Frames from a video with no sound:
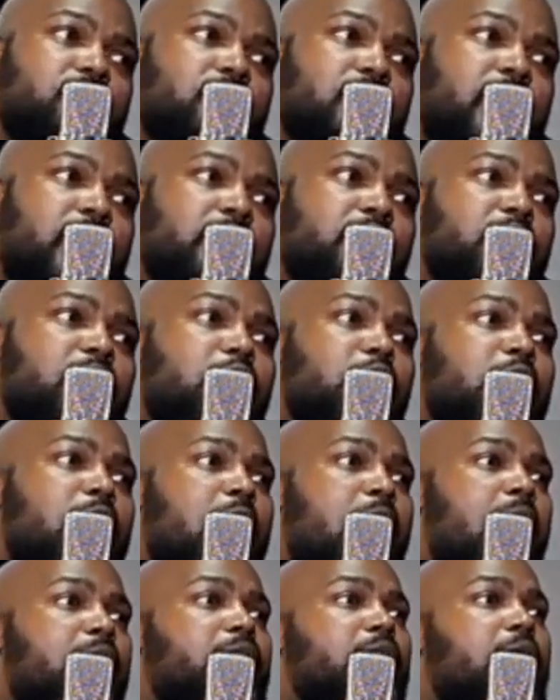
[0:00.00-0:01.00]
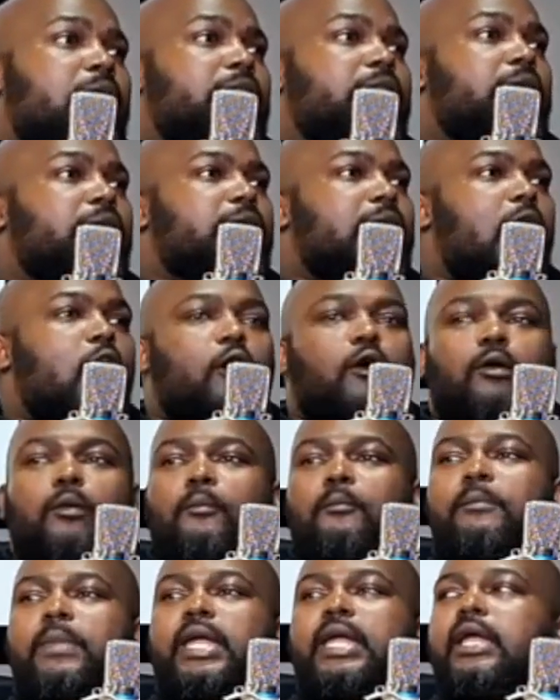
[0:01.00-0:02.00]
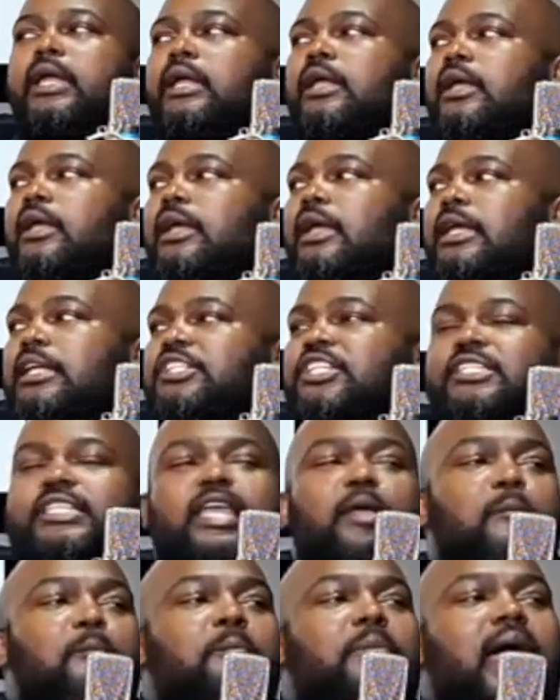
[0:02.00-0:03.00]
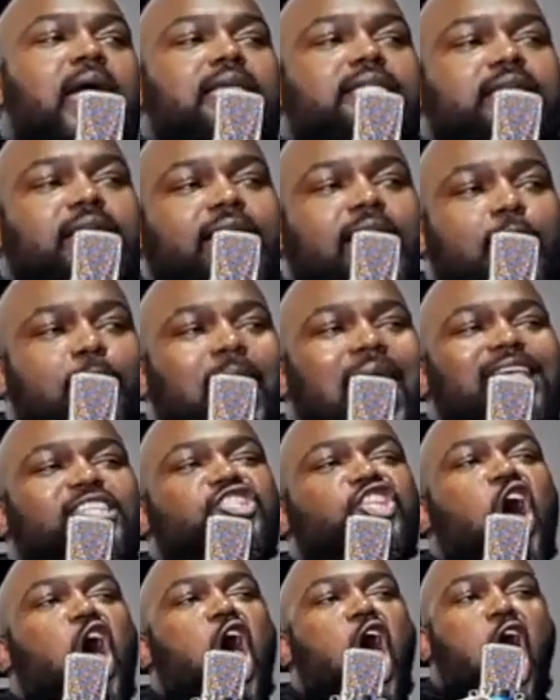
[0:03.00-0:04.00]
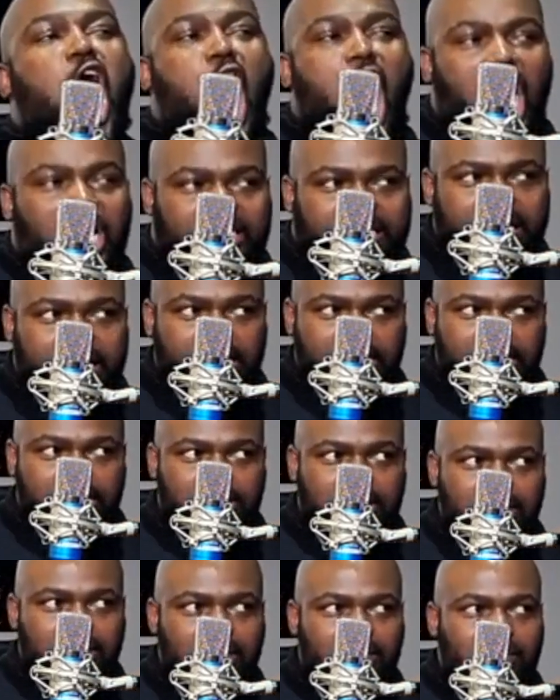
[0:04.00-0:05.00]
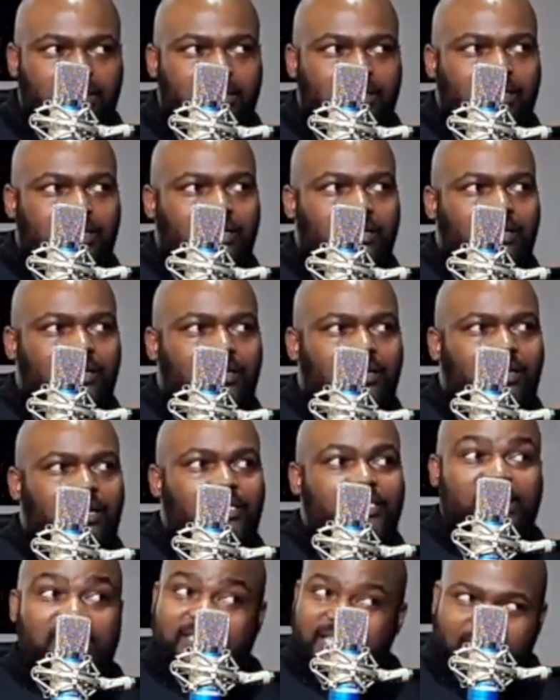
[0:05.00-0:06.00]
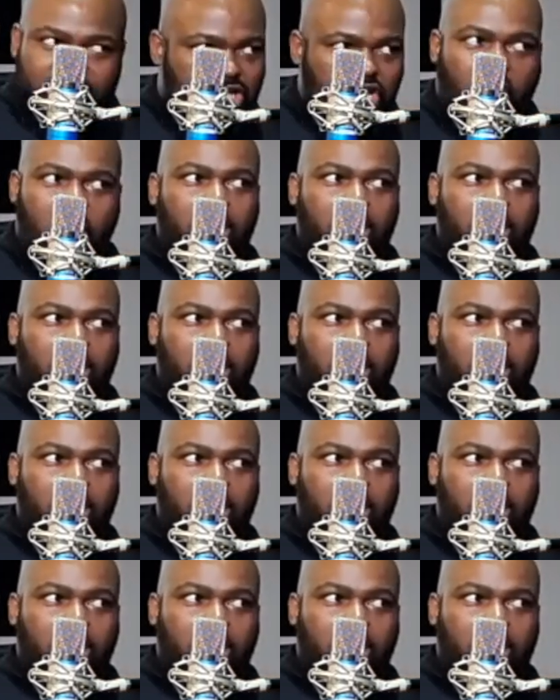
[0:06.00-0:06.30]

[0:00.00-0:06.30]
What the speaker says: Right? And then now me just embracing him as the artist, just as the